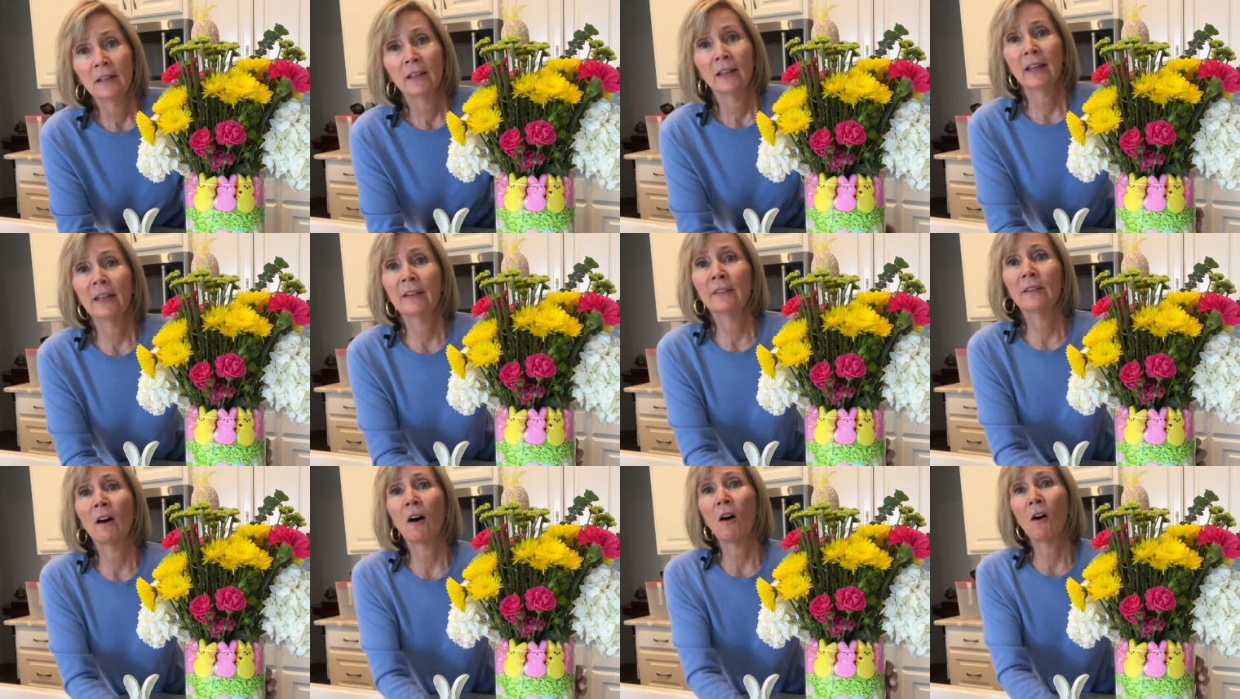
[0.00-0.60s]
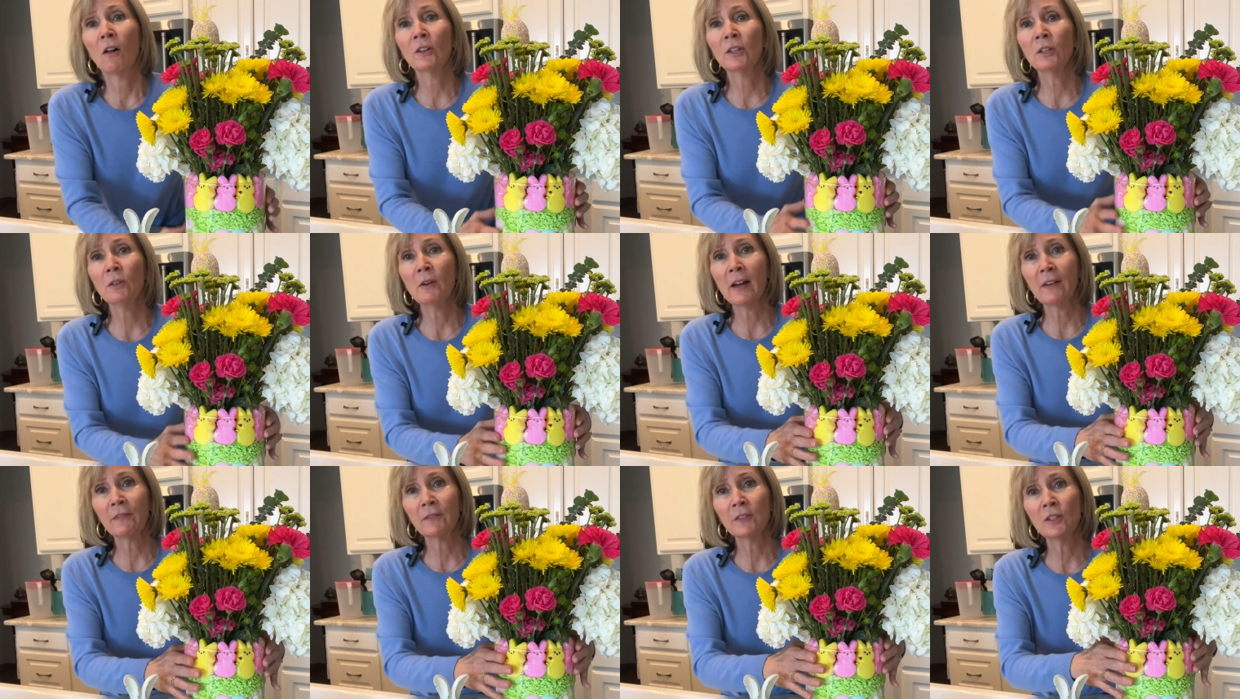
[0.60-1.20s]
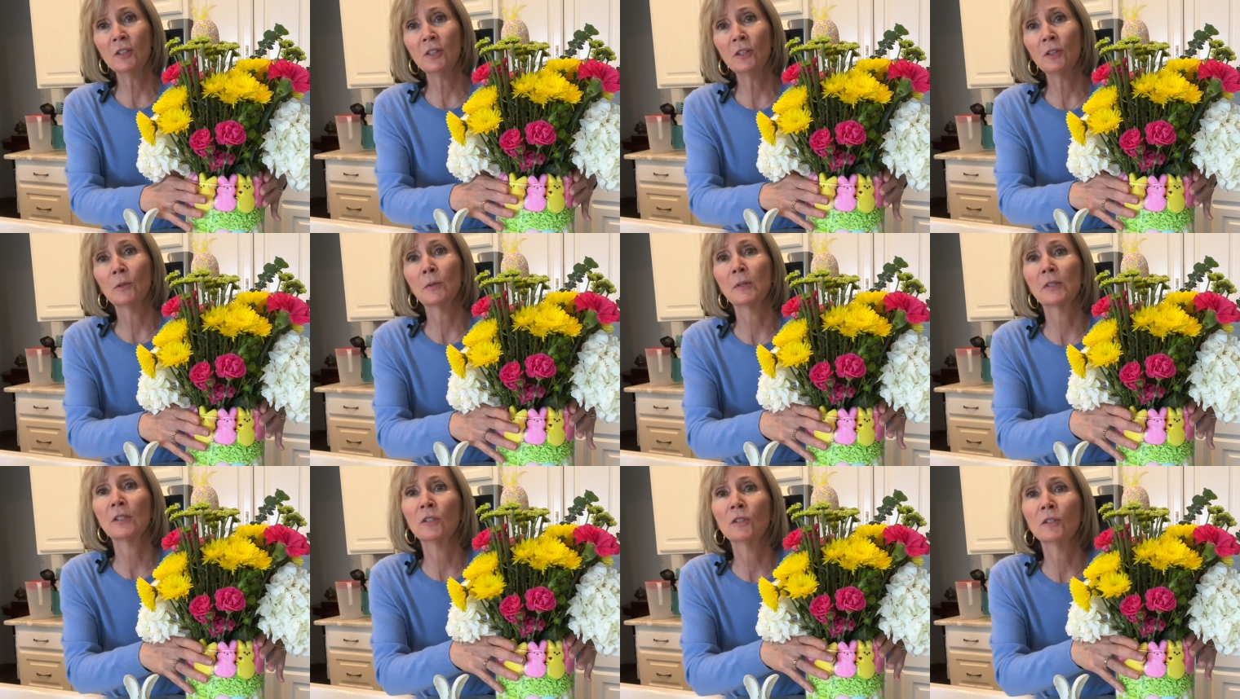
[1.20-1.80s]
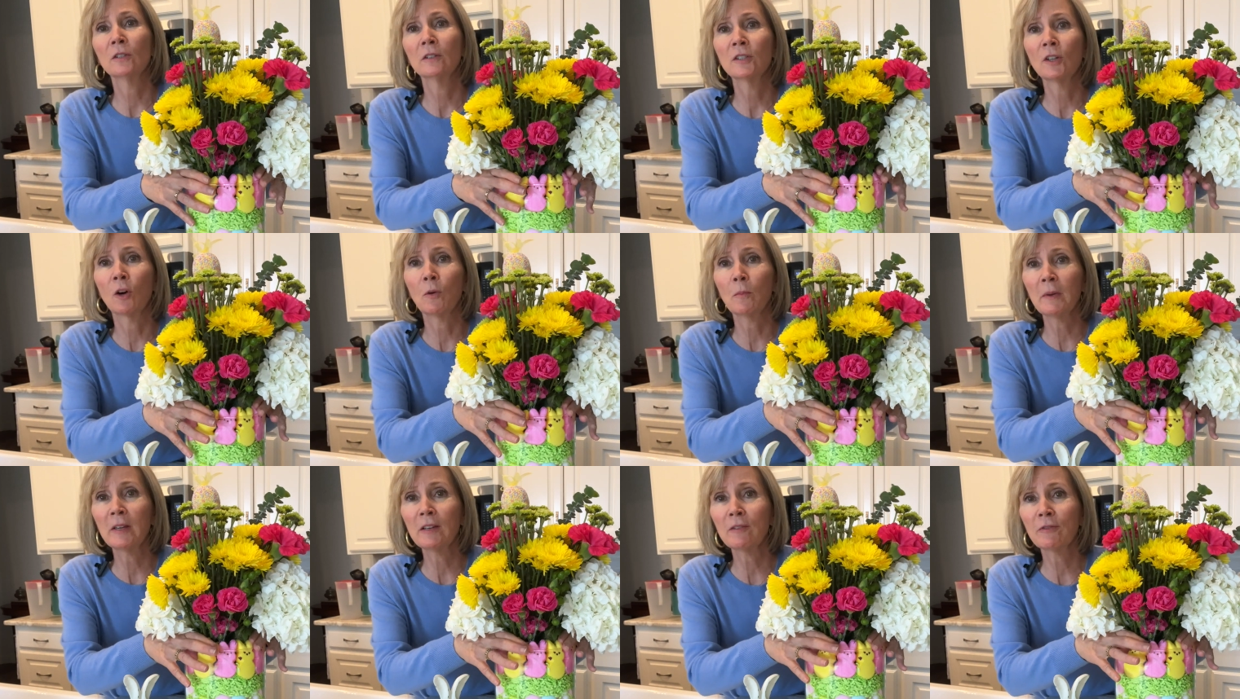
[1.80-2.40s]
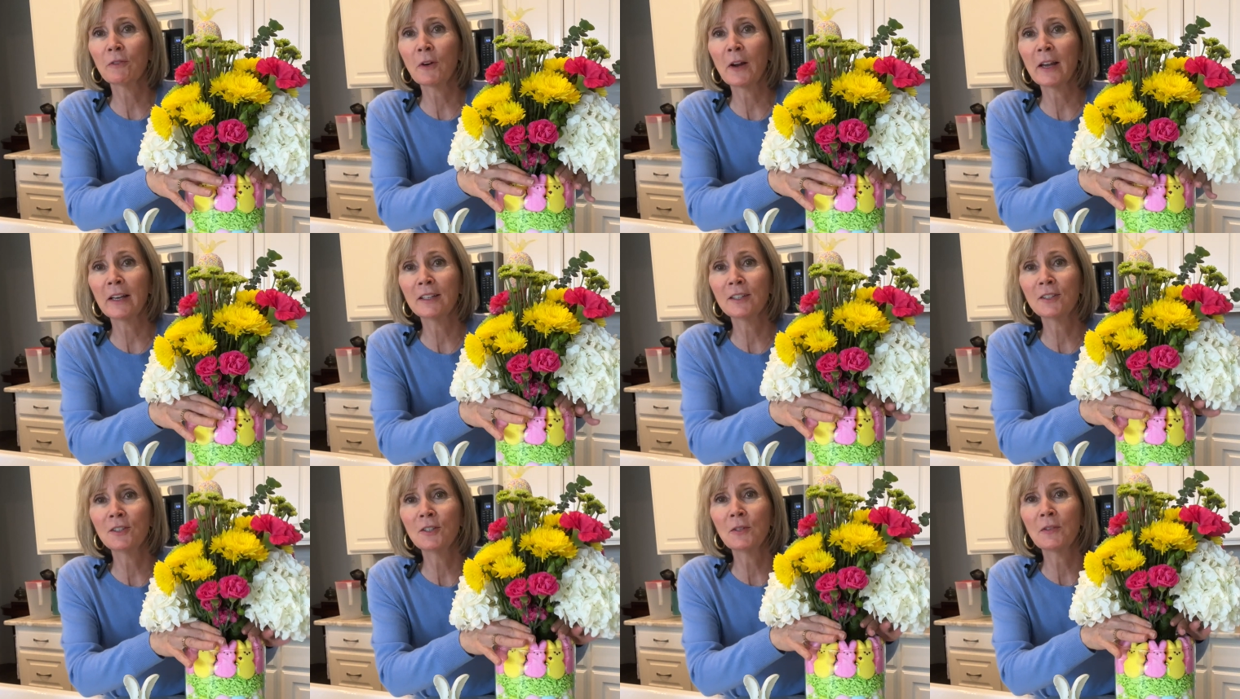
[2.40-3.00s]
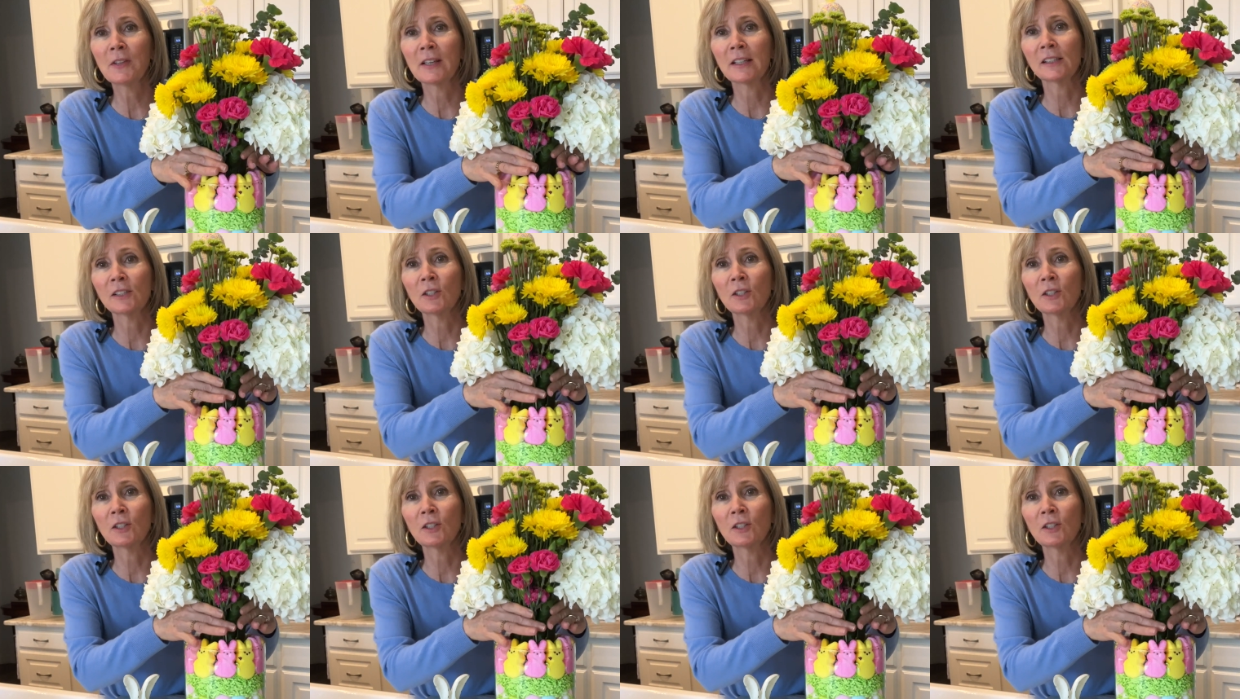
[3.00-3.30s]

And all you have to do is, don't be afraid to do this.